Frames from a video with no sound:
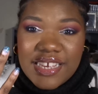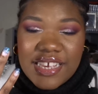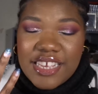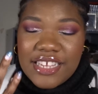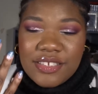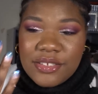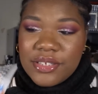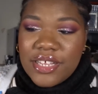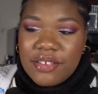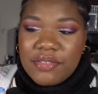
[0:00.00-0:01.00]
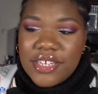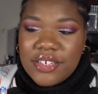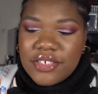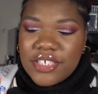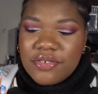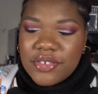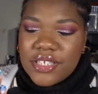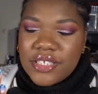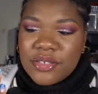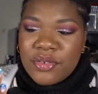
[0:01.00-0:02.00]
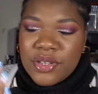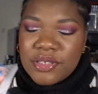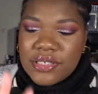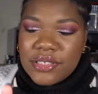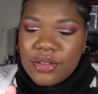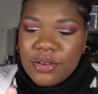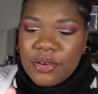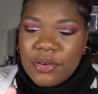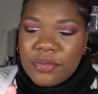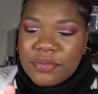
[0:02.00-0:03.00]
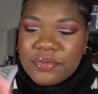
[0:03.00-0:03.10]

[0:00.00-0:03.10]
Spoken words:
I don't have the energy for this one, so